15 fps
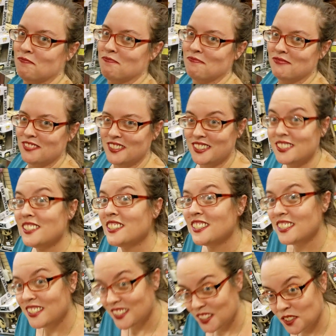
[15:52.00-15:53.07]
That's a
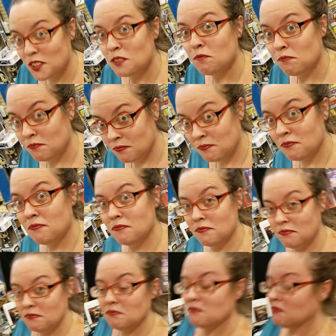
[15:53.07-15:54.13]
little mm -hmm. tough
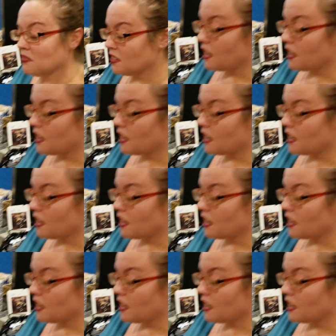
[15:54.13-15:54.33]
to come